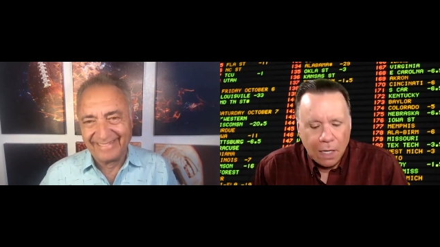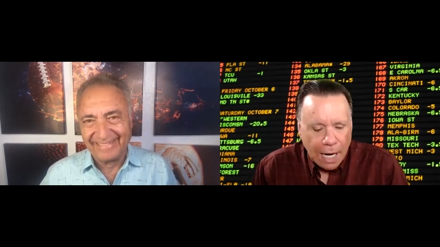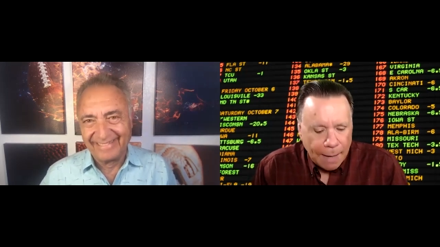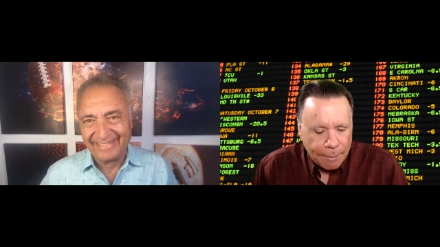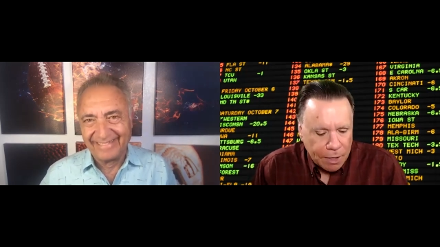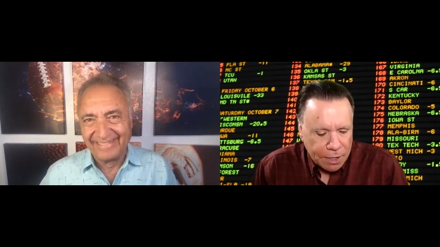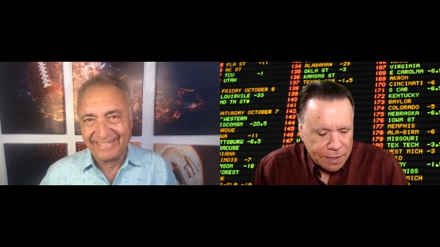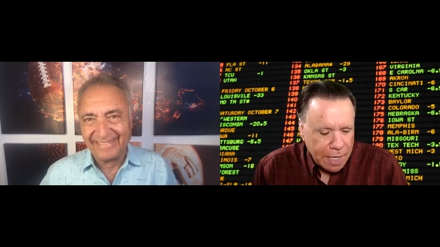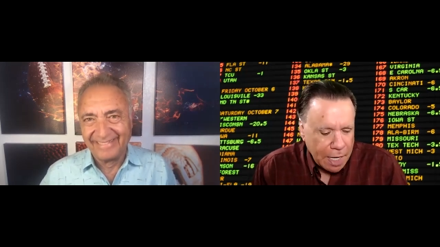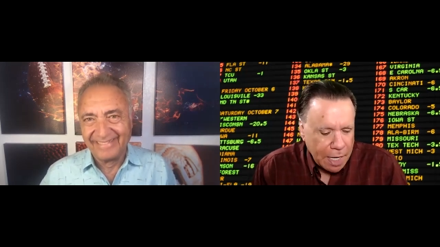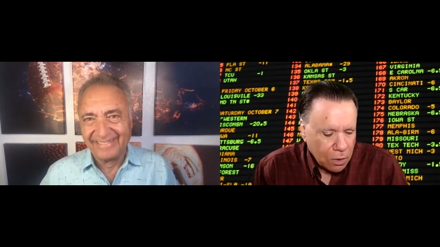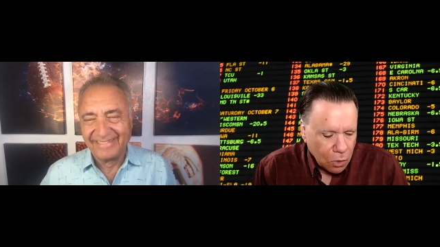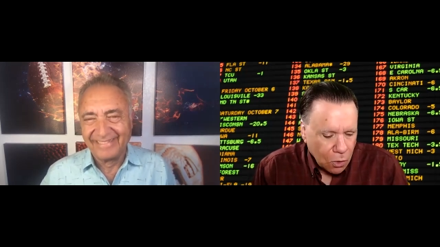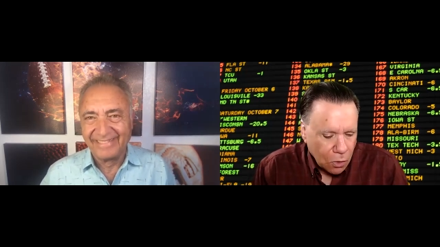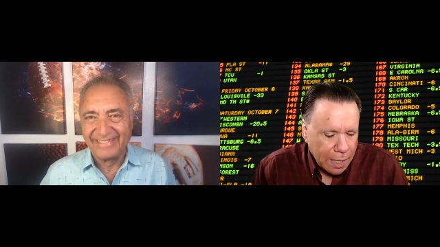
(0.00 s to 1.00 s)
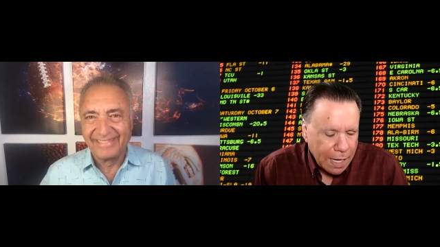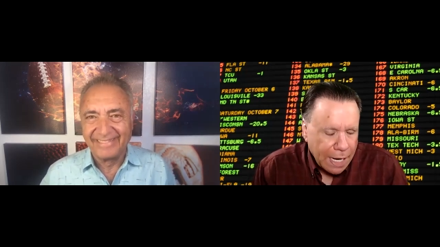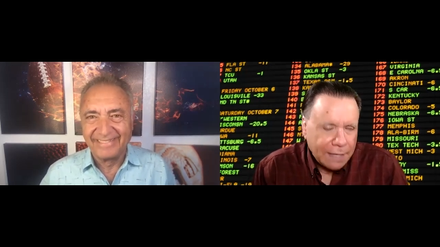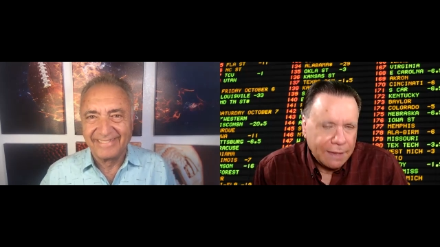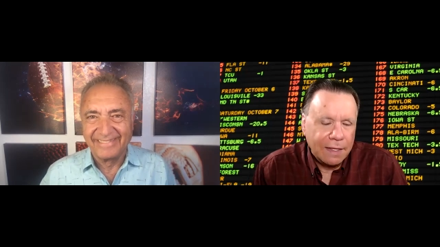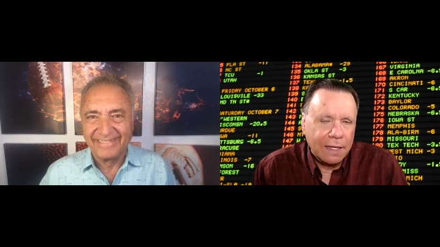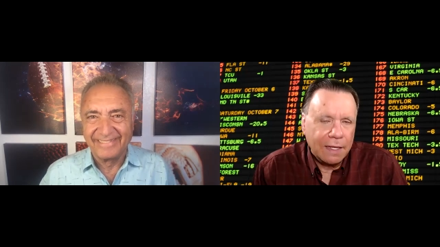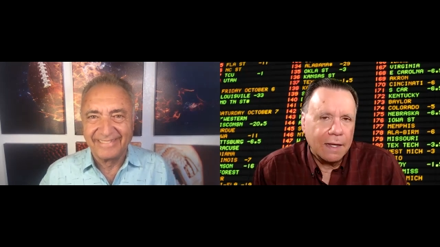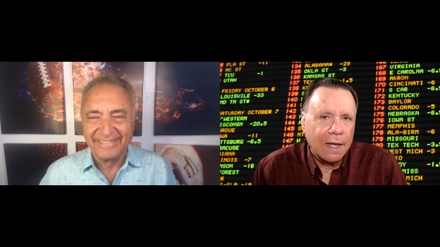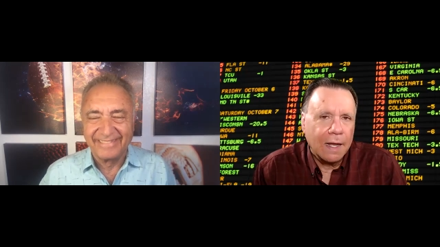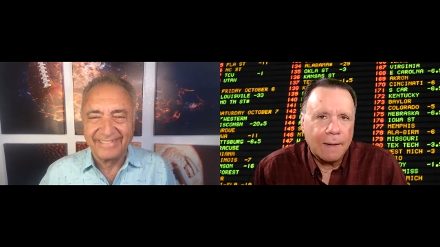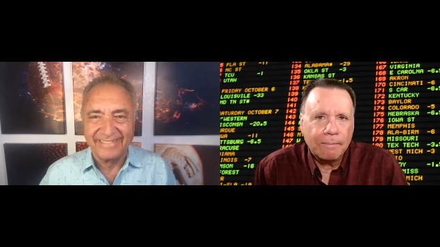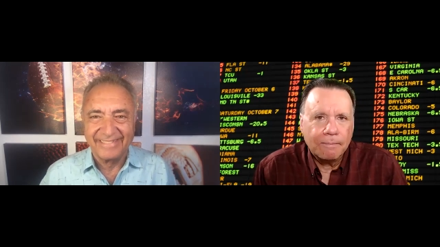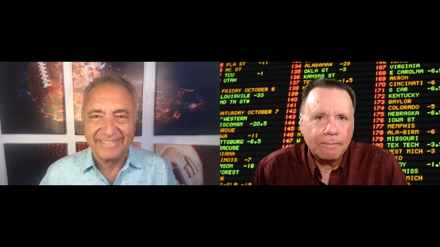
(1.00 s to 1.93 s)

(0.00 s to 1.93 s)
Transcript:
Speaker 1: I'm going to take a look at the uh,